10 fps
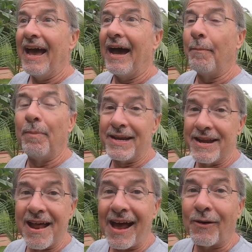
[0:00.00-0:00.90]
But
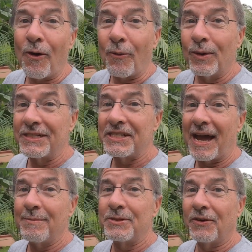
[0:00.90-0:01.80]
not all wind
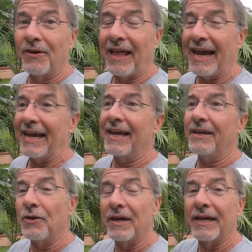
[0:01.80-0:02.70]
chimes are alike.
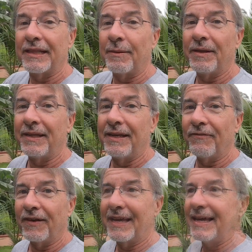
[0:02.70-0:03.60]
You can get them in
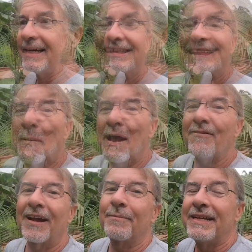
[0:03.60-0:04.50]
different keys. Now, my
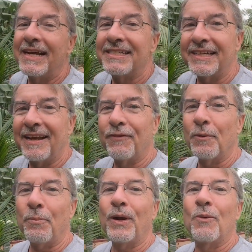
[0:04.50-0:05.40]
recommendation, if
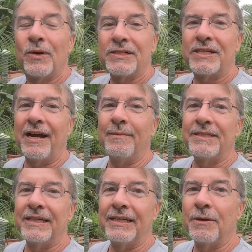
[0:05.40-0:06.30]
you're putting wind
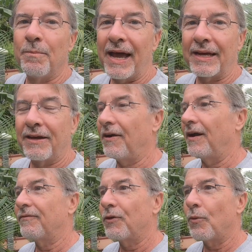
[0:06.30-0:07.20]
chimes in your
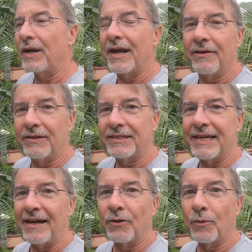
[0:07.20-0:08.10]
backyard, if you want to hear the
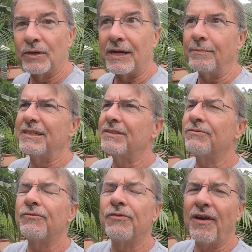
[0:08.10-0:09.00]
sound of the wind chimes, it's
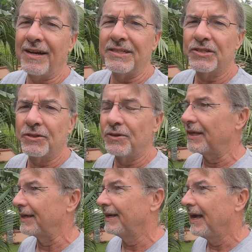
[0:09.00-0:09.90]
very
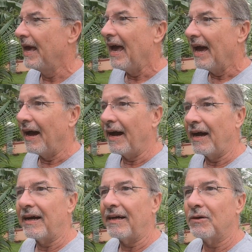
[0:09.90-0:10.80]
soothing.
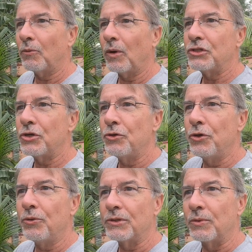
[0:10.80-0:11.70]
What you
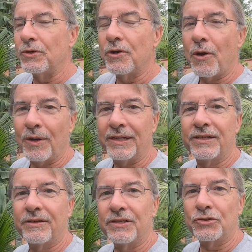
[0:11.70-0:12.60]
do is when you go
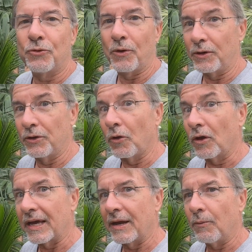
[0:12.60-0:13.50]
into the store and you're
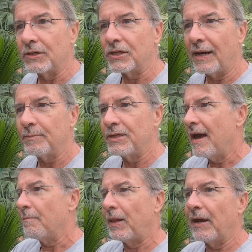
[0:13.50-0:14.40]
looking at wind chimes,
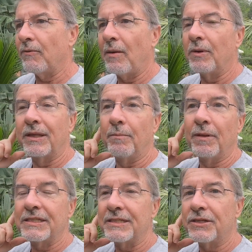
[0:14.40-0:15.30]
play around with them,
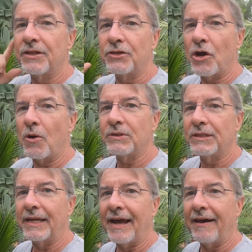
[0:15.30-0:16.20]
listen to the tones
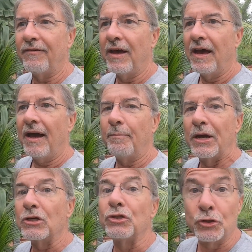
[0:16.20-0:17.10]
that they have,
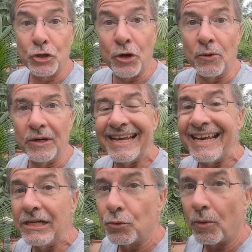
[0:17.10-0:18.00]
because they're tuned.
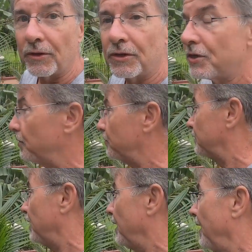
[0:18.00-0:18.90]
Each one are
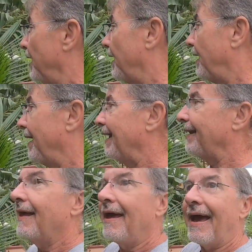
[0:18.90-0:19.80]
tuned.
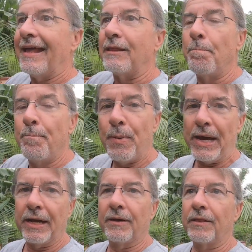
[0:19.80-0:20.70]
And the
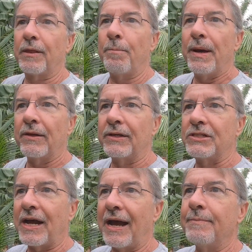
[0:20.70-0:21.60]
bigger the
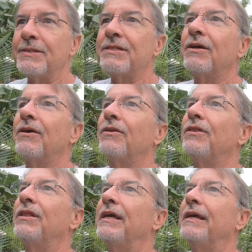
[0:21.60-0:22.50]
chimes,
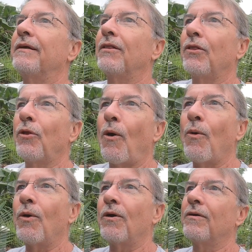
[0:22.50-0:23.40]
the
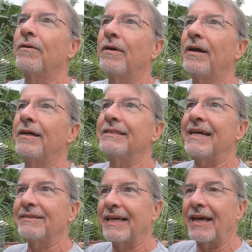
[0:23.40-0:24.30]
lower it
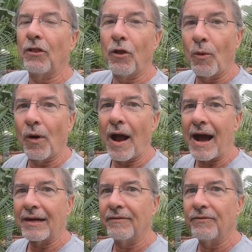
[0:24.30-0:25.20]
sounds like a lower
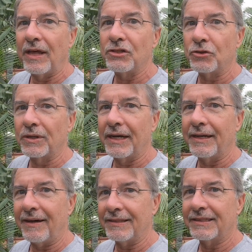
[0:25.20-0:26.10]
octave that you'll
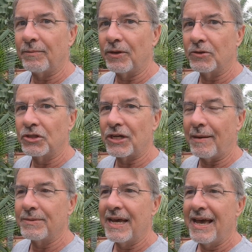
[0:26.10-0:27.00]
get on some of those
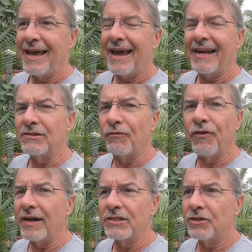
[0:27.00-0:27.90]
chimes, and it's
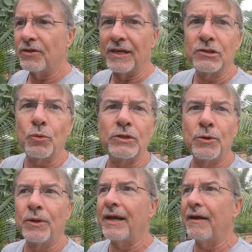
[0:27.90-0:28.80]
very soothing. It's what
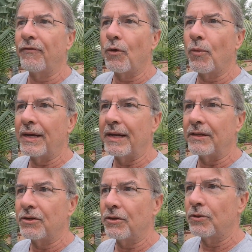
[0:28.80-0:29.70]
you would hear if you went
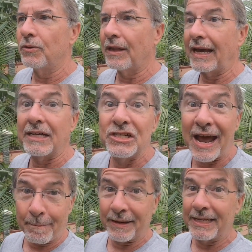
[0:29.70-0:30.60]
into like a
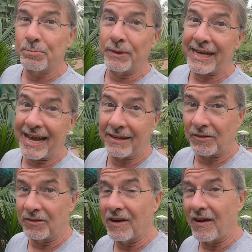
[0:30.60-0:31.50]
Japanese
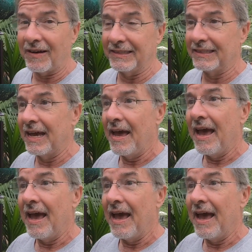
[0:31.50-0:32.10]
botanical gardens.